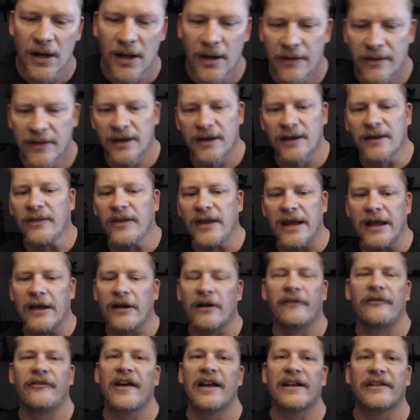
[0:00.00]
The the
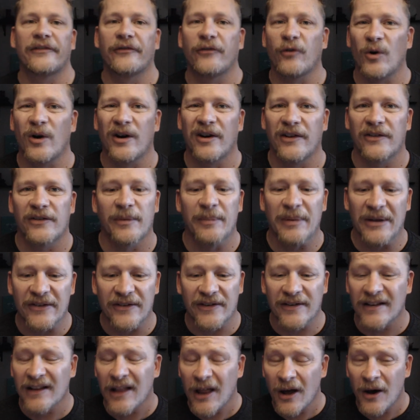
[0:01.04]
interface for it is a bit
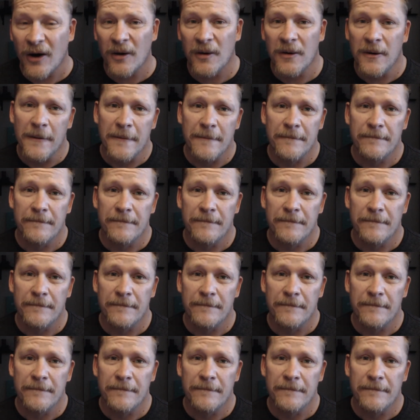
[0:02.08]
slow.